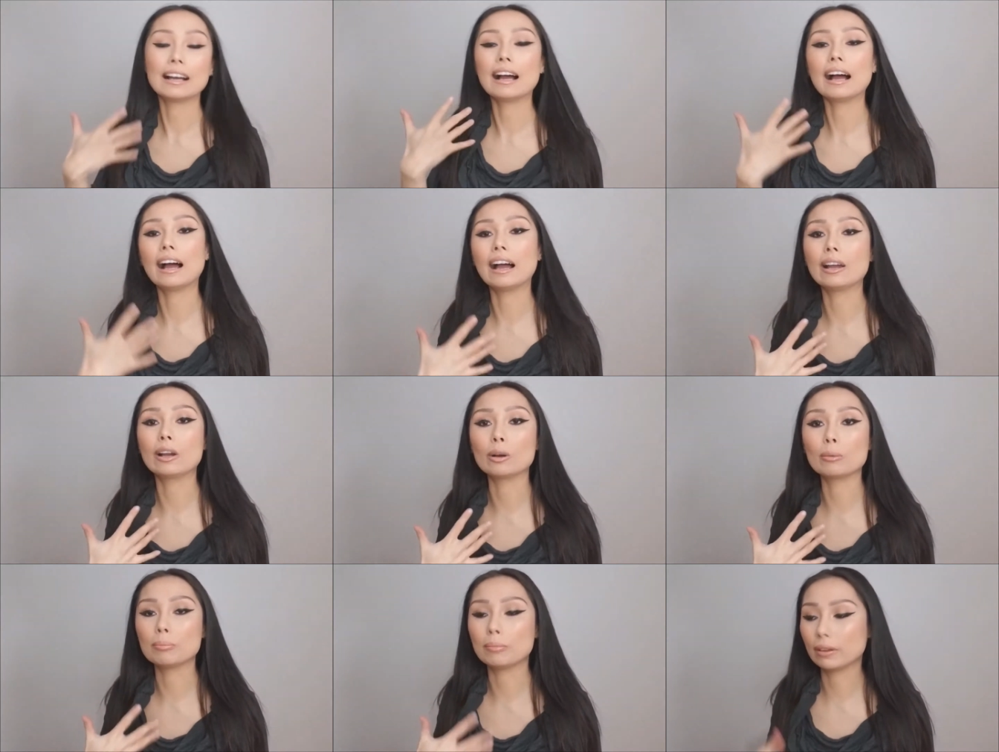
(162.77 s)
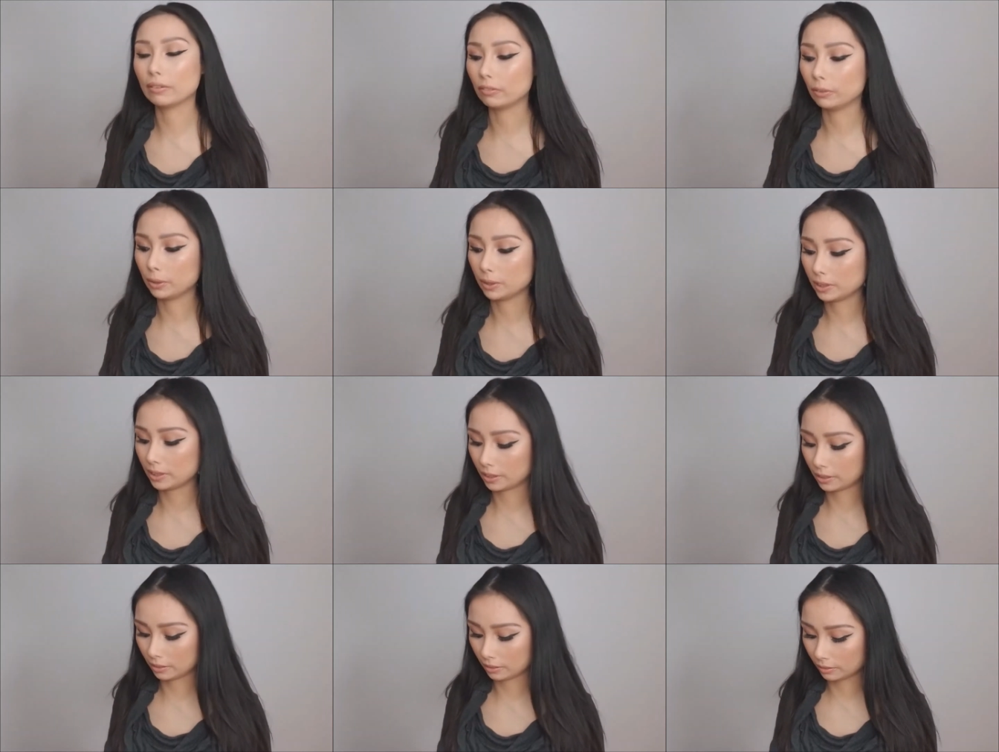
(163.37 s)
I hope my voice
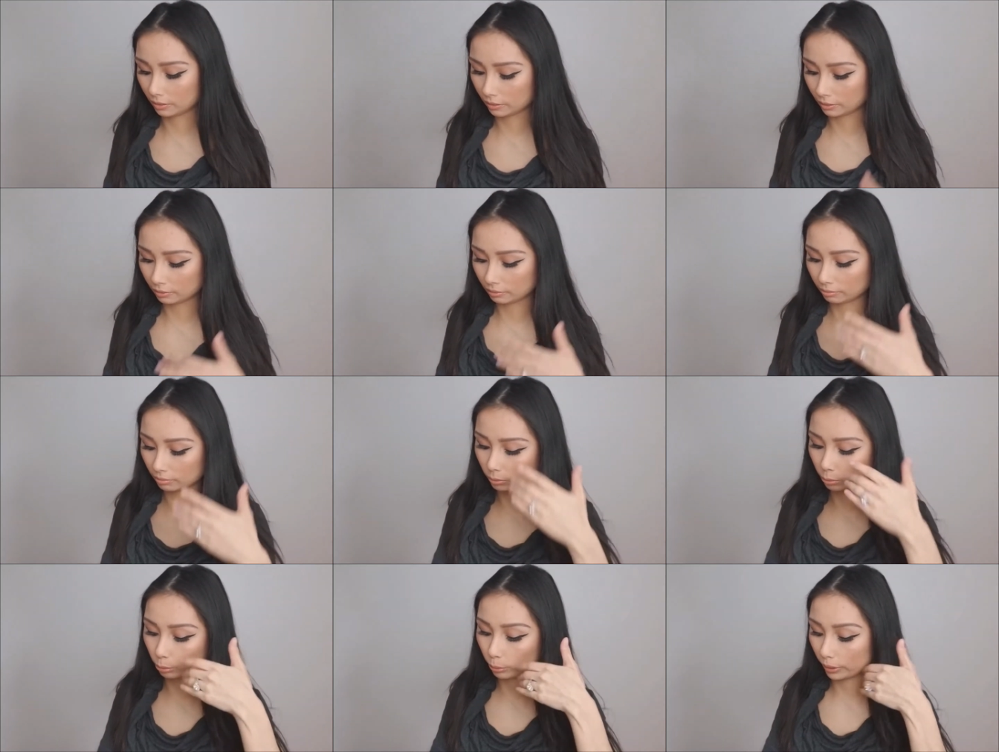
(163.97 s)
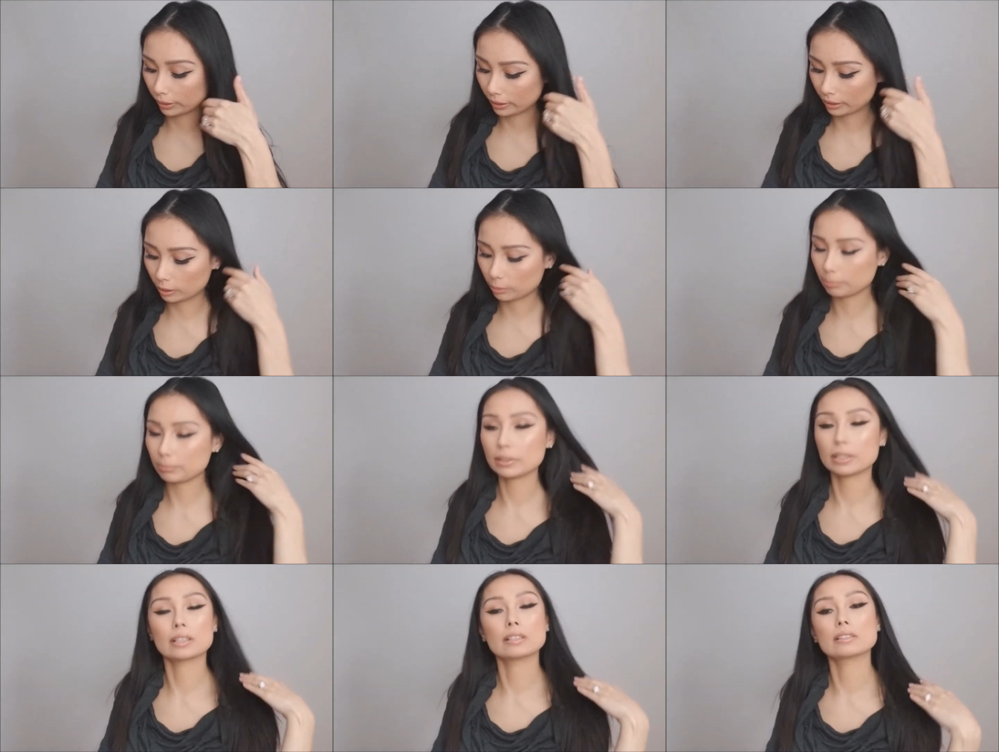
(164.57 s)
doesn't run out
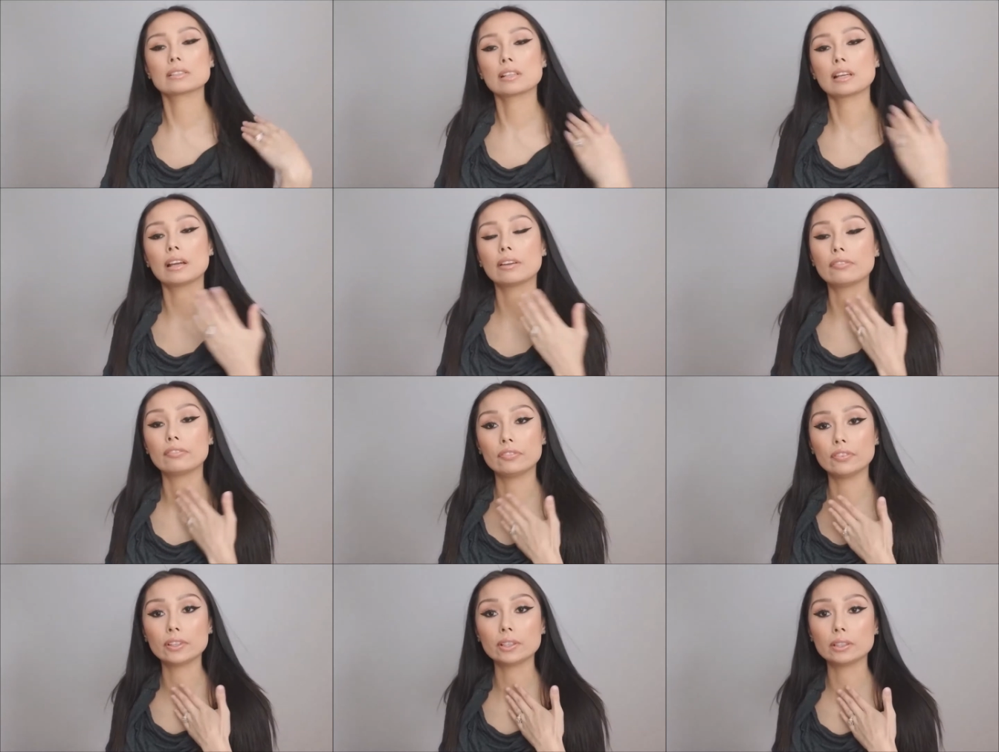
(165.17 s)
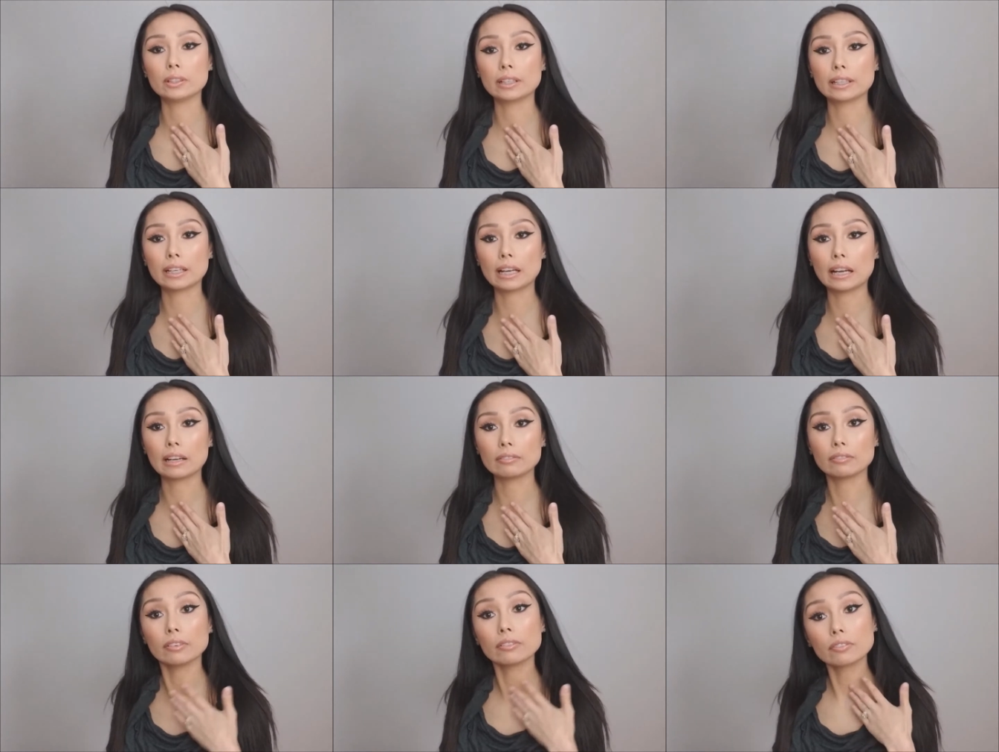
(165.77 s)
because I feel like I
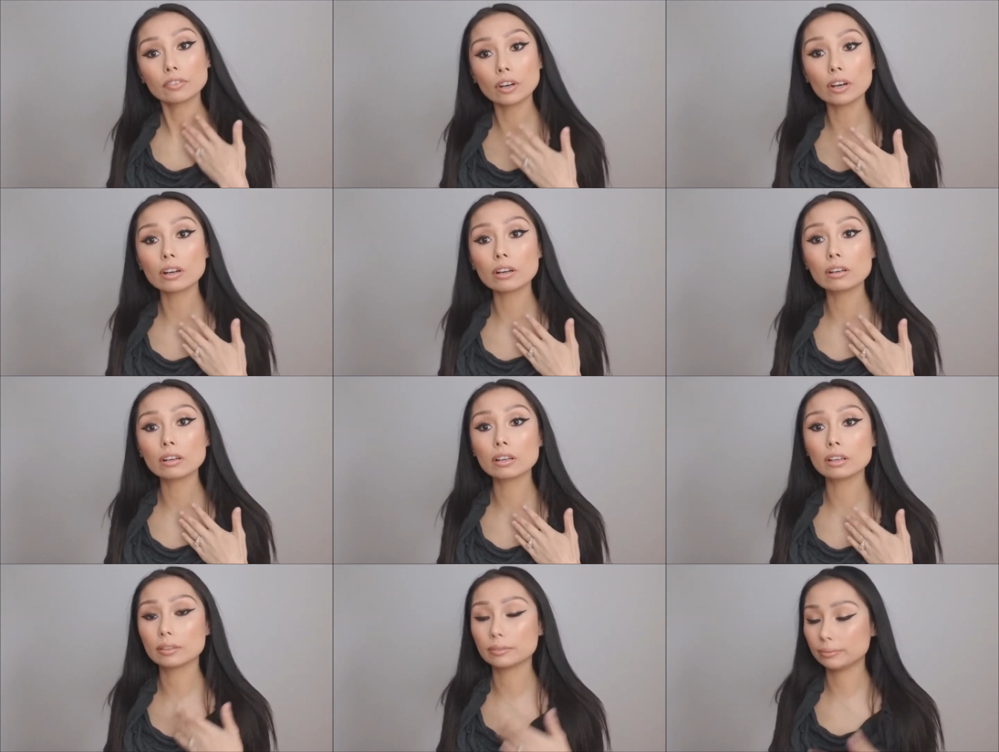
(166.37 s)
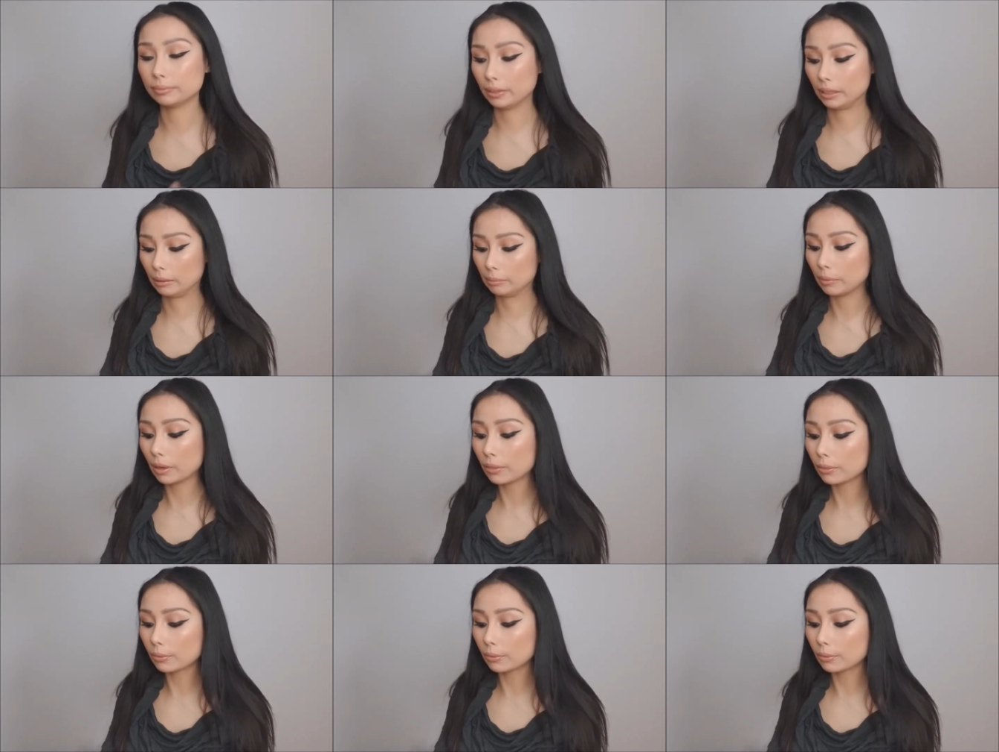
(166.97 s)
have a frog in my